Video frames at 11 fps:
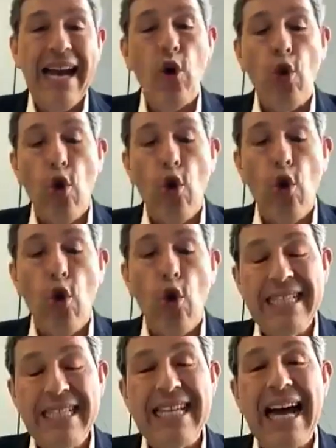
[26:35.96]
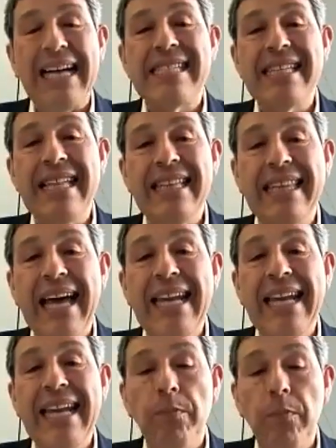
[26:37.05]
the ones that were going
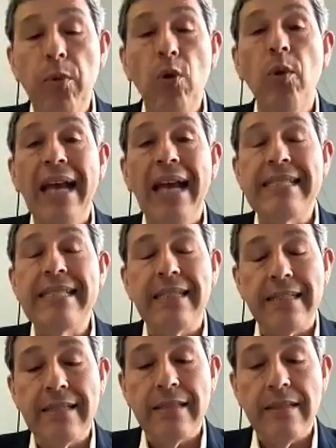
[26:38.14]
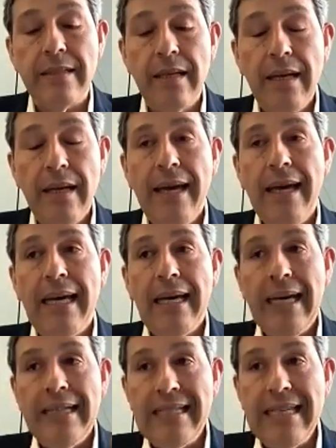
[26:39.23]
for one sense or the
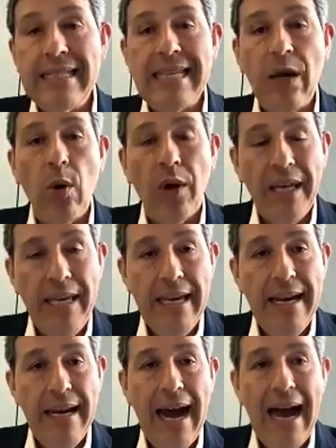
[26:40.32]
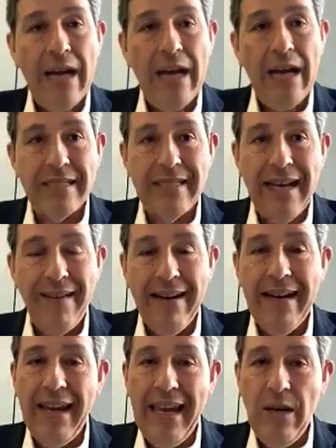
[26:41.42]
other, they got
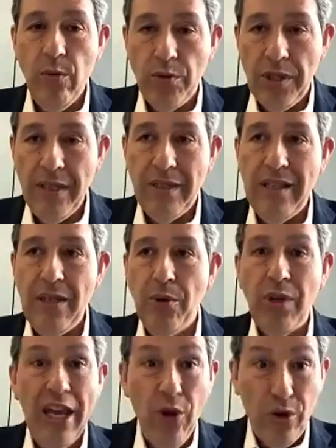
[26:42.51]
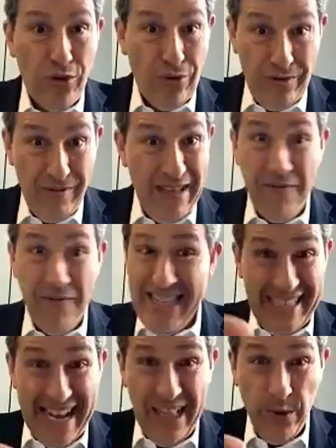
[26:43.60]
representatives on the accidental commission where
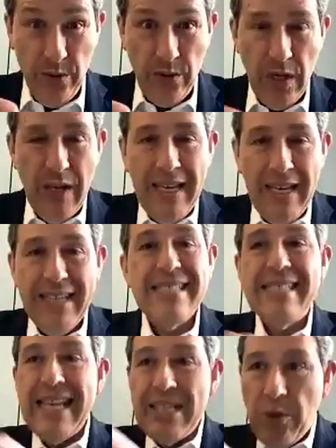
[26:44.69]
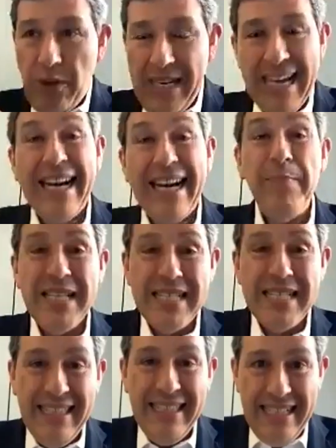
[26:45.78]
the government had participation, sometimes a
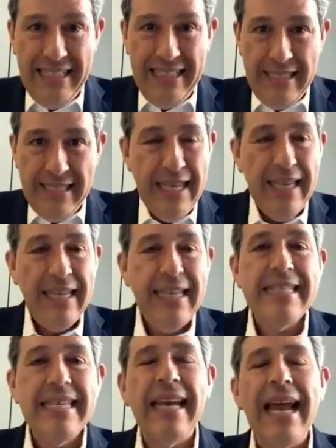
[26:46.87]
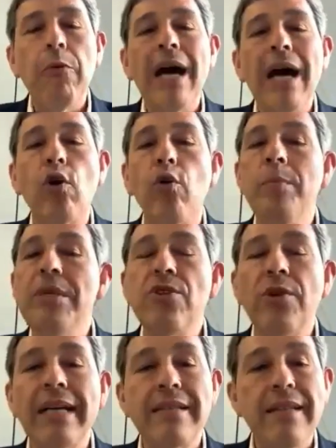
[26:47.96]
minister of a government,
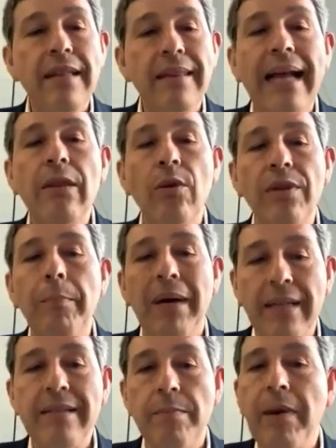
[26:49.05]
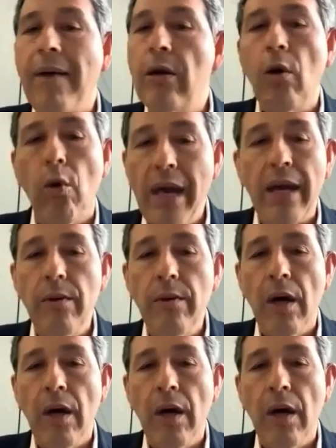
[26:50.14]
sometimes myself as counselor